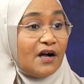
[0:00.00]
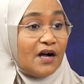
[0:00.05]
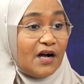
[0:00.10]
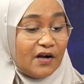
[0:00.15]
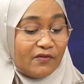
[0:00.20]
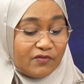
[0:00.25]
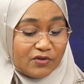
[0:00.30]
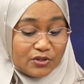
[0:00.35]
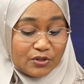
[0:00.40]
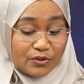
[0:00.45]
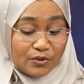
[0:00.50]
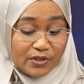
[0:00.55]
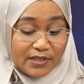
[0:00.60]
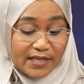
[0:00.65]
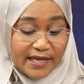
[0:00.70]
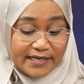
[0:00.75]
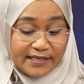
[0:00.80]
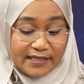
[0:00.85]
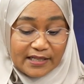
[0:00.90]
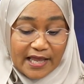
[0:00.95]
Our
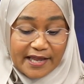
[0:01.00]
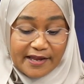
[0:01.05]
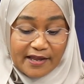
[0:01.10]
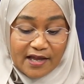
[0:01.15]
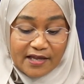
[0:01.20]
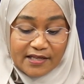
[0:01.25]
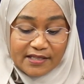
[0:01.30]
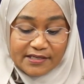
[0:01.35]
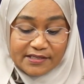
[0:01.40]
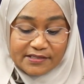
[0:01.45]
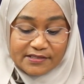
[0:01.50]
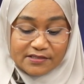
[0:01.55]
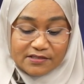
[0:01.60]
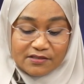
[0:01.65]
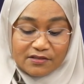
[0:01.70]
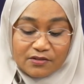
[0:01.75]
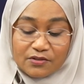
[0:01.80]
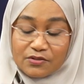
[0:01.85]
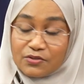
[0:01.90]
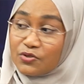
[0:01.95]
low-lying islands
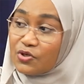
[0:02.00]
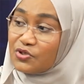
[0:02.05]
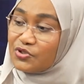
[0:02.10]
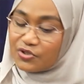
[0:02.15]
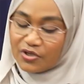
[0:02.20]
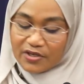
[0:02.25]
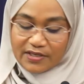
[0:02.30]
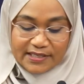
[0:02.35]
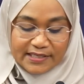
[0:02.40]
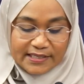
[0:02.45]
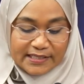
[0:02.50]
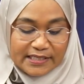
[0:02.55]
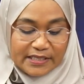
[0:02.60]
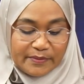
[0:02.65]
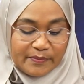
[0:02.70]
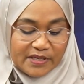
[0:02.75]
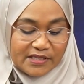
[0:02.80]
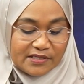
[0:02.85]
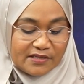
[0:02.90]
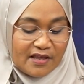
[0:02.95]
not only
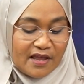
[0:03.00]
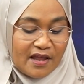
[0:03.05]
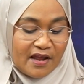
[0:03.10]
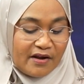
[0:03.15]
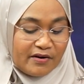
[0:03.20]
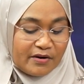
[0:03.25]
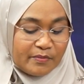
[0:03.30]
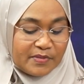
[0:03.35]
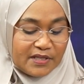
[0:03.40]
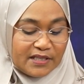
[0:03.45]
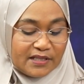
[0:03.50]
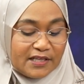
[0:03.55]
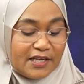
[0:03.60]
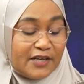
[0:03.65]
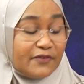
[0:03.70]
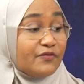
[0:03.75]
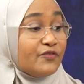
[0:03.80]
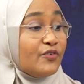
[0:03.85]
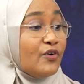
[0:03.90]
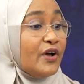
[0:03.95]
limit arable
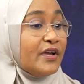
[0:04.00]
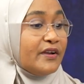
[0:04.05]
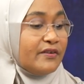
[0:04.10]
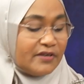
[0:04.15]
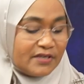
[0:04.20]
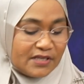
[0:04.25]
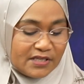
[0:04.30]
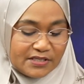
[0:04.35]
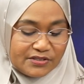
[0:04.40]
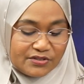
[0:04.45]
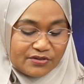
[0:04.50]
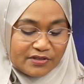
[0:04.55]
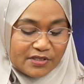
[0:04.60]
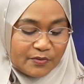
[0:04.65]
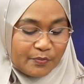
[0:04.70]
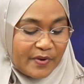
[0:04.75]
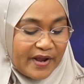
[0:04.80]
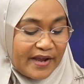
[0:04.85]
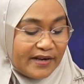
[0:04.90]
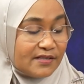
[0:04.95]
land for agricultural
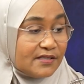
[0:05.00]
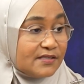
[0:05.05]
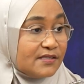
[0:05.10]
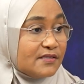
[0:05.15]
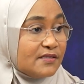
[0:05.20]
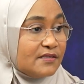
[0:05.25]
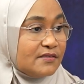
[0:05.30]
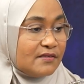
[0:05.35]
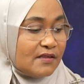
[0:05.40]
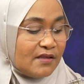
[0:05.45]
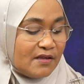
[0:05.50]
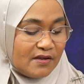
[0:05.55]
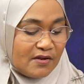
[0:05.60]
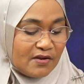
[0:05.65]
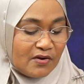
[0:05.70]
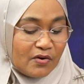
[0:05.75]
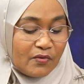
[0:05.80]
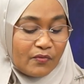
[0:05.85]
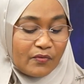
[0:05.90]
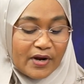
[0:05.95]
practices,
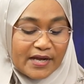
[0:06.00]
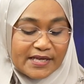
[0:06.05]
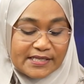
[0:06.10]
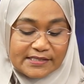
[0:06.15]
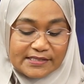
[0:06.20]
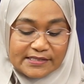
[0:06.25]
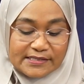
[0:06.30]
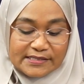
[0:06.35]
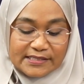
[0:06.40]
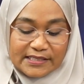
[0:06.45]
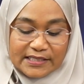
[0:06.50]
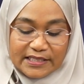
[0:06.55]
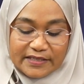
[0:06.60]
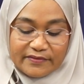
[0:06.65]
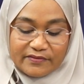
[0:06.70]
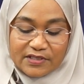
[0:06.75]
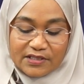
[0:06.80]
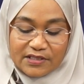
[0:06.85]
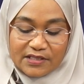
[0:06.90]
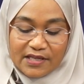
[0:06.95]
rising sea
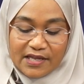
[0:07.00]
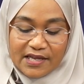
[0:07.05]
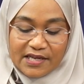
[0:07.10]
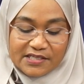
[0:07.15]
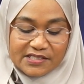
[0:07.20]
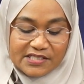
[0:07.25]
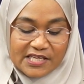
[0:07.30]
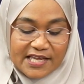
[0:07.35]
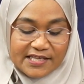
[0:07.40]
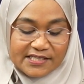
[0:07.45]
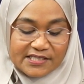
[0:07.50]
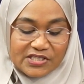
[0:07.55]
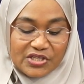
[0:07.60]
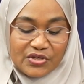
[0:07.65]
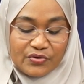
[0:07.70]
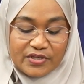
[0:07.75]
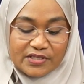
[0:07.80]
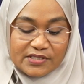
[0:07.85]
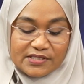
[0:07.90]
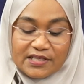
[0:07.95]
level and
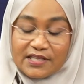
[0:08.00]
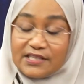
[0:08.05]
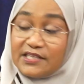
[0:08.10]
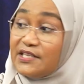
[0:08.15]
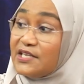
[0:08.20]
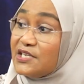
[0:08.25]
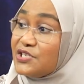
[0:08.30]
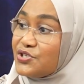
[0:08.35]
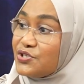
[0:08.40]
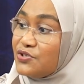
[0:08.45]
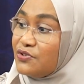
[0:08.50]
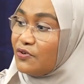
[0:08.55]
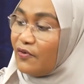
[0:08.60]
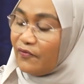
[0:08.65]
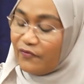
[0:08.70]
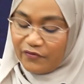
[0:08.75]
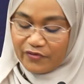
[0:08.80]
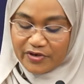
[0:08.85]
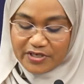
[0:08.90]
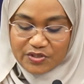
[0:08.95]
ensuing salination of
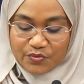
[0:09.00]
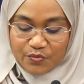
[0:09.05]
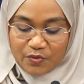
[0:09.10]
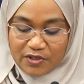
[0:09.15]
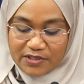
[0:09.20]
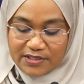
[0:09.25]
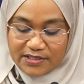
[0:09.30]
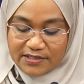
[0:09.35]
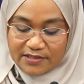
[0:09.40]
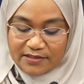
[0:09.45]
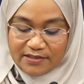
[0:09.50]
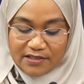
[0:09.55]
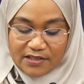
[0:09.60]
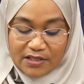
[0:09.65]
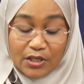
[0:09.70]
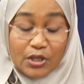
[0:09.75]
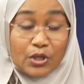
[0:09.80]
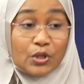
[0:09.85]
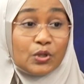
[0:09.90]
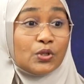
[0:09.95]
fresh water,
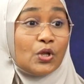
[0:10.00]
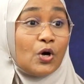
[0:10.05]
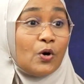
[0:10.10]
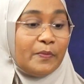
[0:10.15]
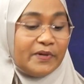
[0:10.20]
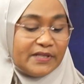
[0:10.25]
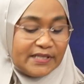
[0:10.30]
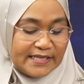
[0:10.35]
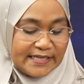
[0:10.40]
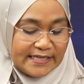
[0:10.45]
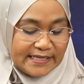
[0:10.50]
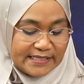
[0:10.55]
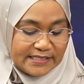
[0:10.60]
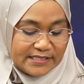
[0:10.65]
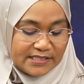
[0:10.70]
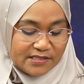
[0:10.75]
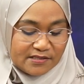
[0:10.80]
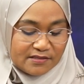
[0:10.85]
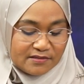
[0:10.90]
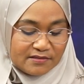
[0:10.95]
global
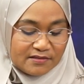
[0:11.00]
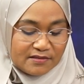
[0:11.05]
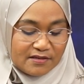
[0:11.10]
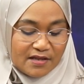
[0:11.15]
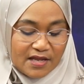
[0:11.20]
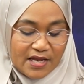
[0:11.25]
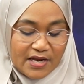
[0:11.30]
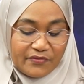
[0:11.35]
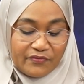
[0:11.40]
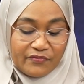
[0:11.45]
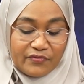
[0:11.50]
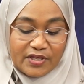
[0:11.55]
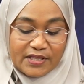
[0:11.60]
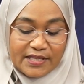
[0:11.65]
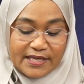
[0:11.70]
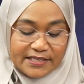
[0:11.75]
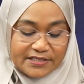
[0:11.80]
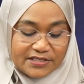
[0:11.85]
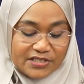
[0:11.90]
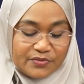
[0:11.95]
heating, and
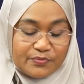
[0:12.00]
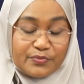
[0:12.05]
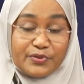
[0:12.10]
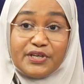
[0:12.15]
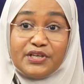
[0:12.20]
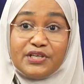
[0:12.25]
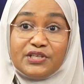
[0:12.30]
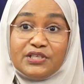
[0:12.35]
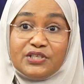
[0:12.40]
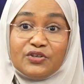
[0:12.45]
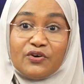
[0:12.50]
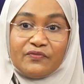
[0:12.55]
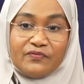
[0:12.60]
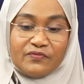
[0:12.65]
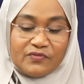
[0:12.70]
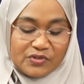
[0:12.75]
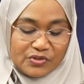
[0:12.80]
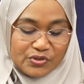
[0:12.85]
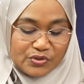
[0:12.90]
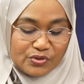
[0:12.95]
related breeding of
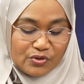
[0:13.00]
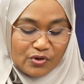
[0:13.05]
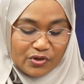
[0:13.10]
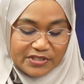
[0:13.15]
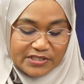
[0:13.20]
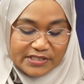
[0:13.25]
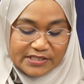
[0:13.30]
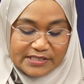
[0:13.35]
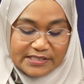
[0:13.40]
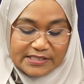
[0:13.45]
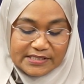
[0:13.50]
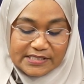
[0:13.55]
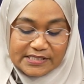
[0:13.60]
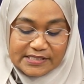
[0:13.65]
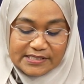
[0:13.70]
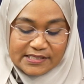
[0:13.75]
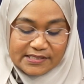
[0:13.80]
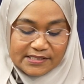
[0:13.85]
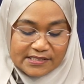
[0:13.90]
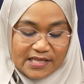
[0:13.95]
zoonotic
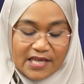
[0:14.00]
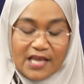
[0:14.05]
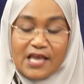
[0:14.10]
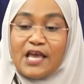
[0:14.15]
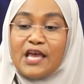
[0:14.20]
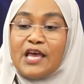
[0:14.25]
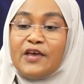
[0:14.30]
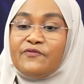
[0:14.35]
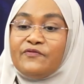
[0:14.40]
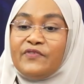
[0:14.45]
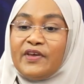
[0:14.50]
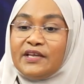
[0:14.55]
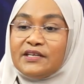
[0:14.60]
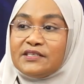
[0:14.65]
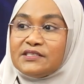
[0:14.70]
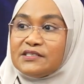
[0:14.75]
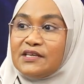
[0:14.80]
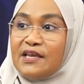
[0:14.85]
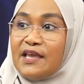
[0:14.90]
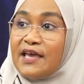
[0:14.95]
diseases
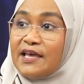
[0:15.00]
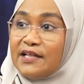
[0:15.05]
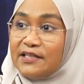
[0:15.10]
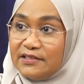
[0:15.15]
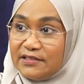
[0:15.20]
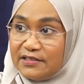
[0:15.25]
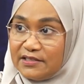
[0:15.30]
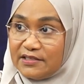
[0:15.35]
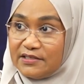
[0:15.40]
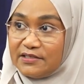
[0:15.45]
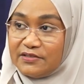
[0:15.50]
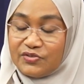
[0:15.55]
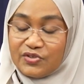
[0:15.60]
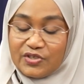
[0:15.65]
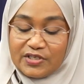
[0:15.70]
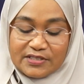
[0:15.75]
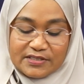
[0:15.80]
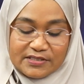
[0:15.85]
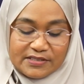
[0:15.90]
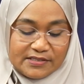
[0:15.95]
affect healthy
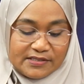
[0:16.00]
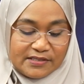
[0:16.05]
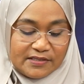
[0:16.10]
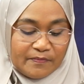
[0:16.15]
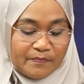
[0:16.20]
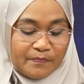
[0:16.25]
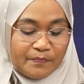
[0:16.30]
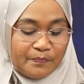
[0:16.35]
yields.